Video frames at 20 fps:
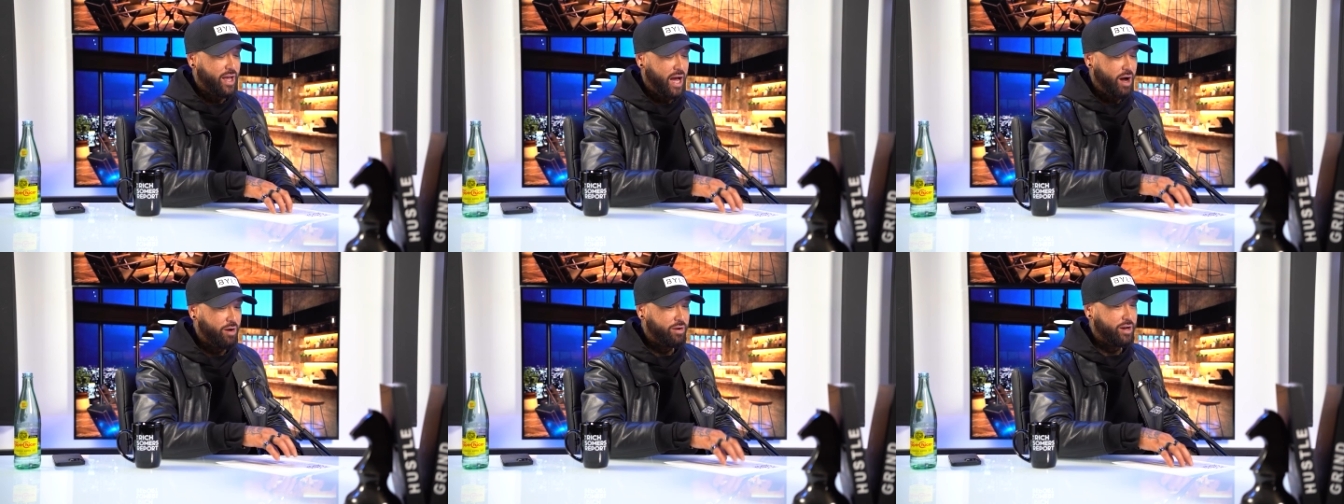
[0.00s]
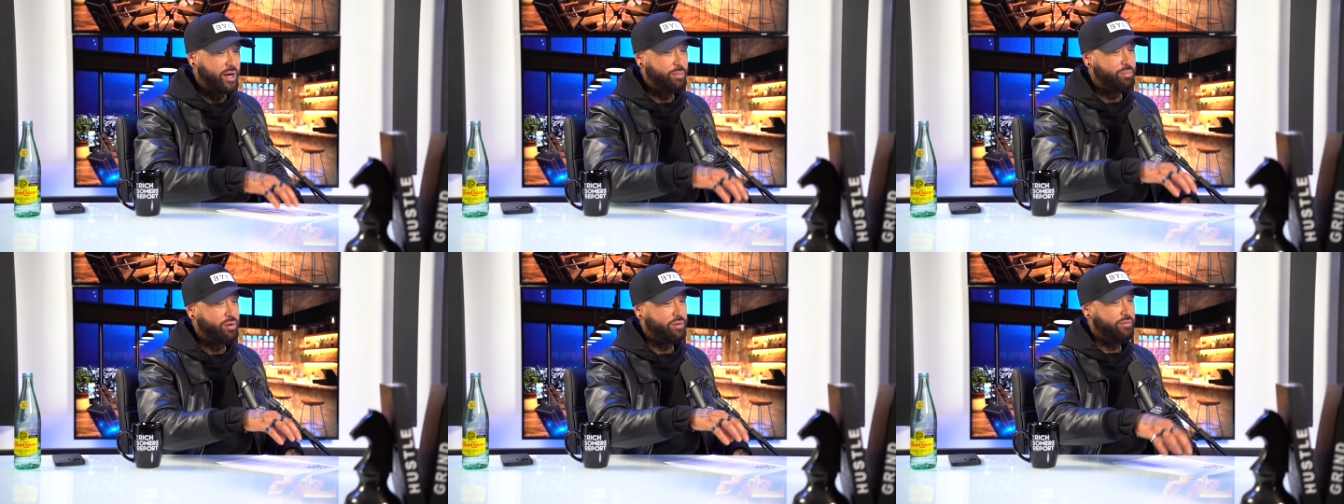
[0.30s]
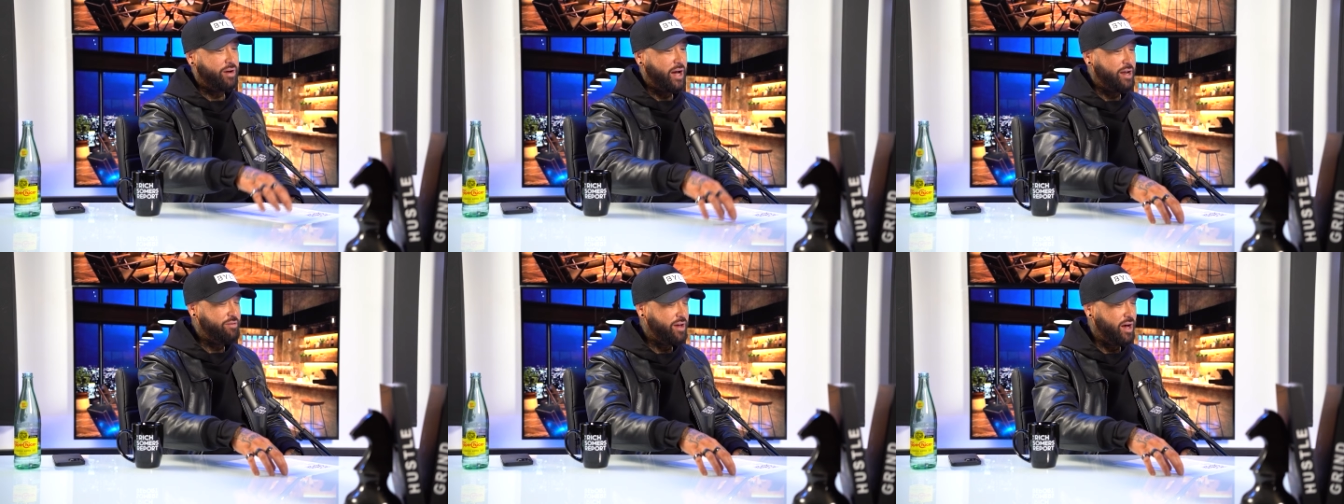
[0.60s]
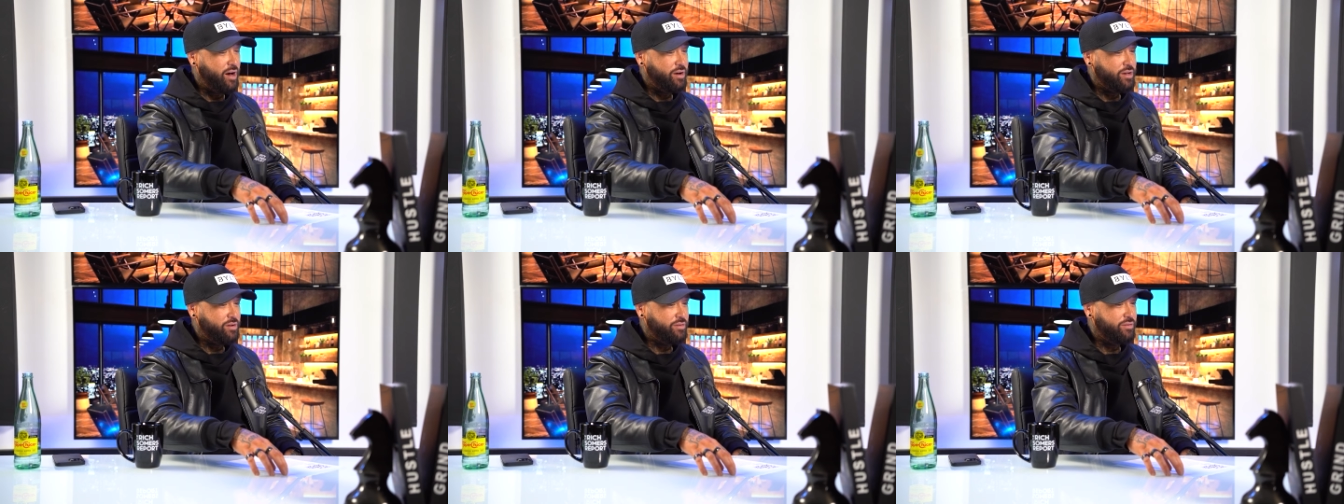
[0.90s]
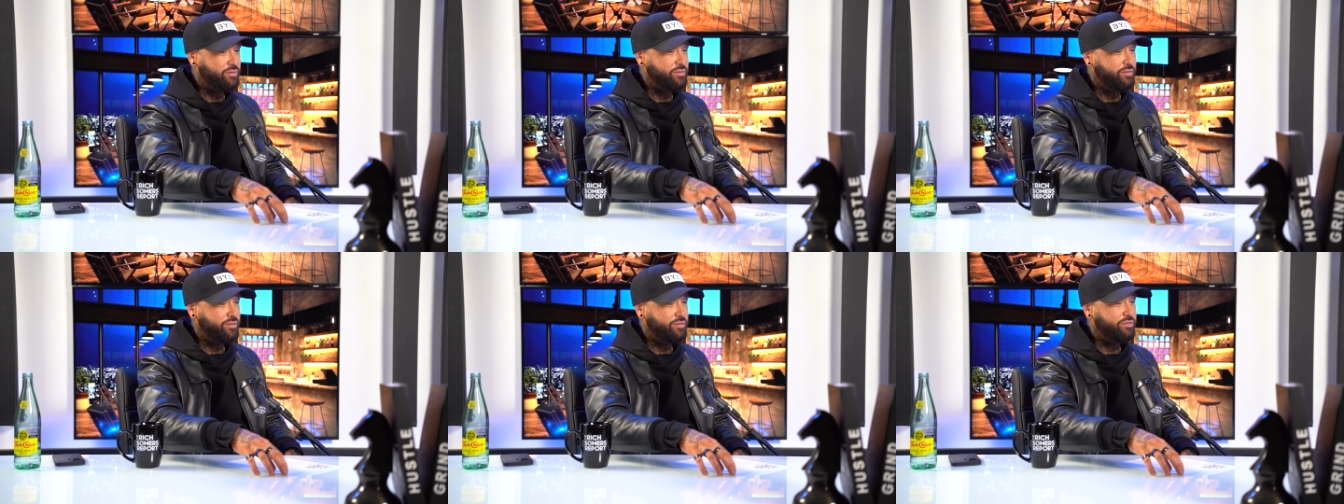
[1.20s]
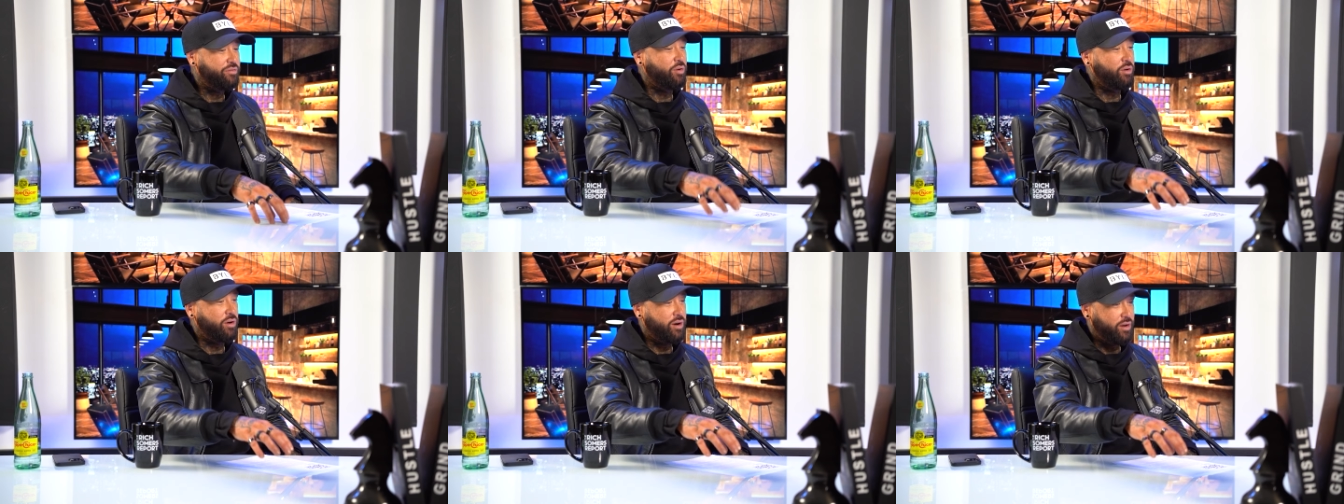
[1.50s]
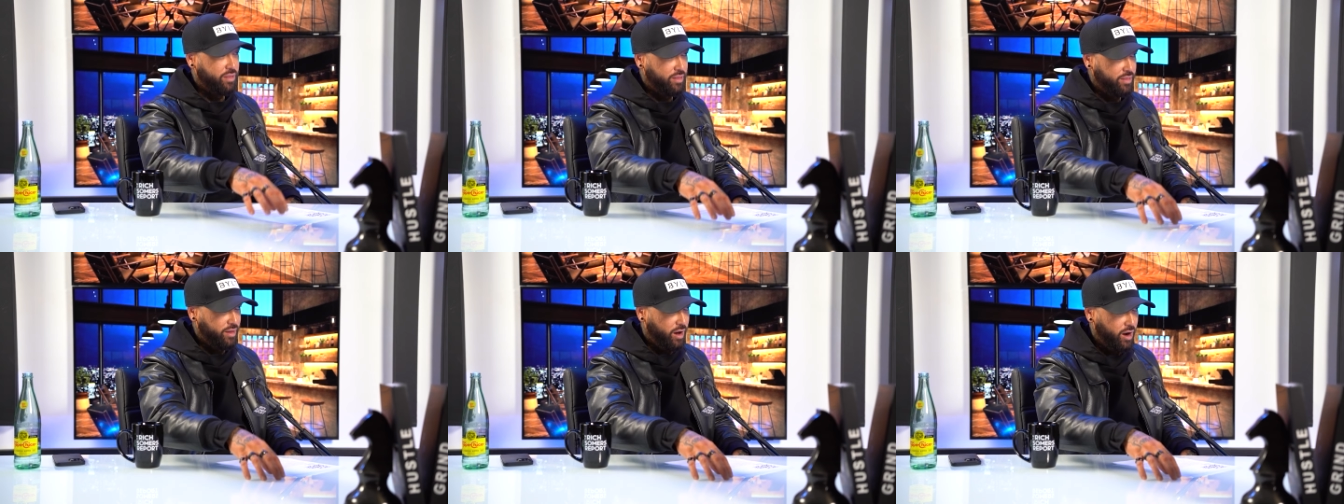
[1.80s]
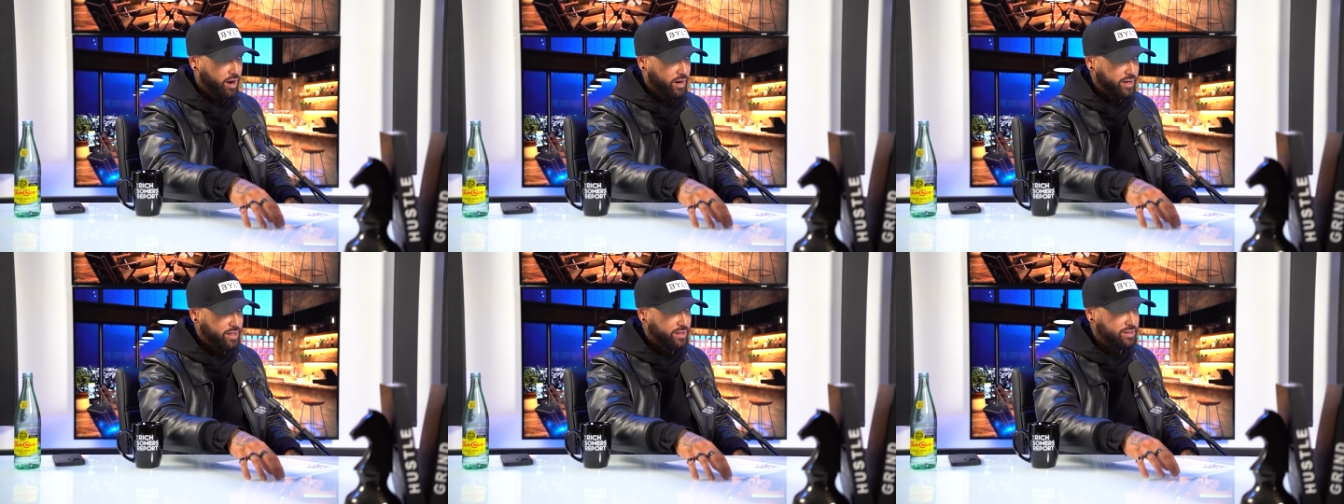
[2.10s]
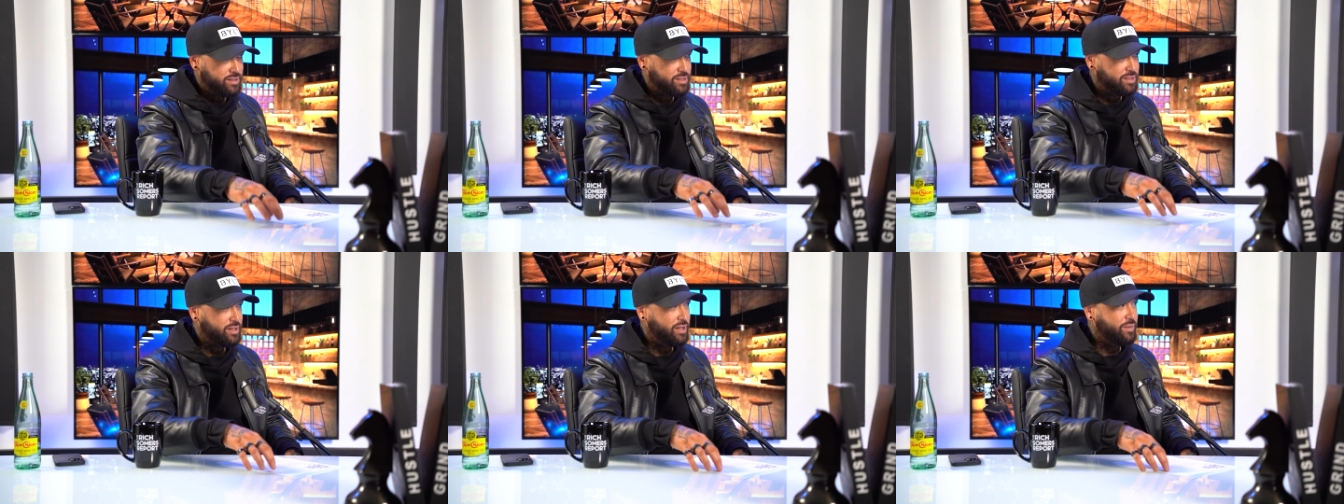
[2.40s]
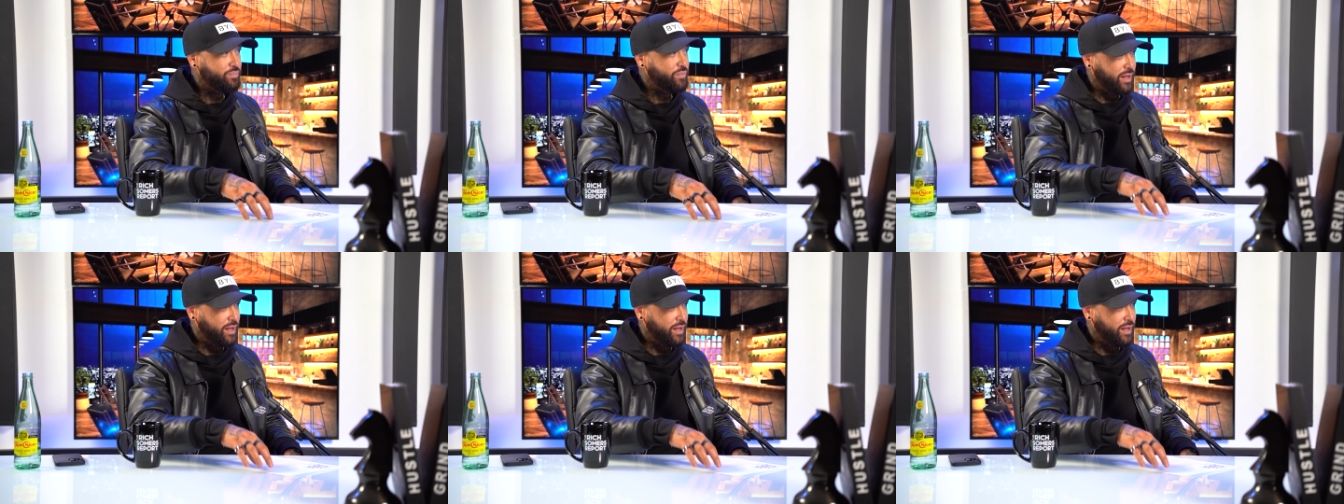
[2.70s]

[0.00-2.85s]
how can I provide value for the audience?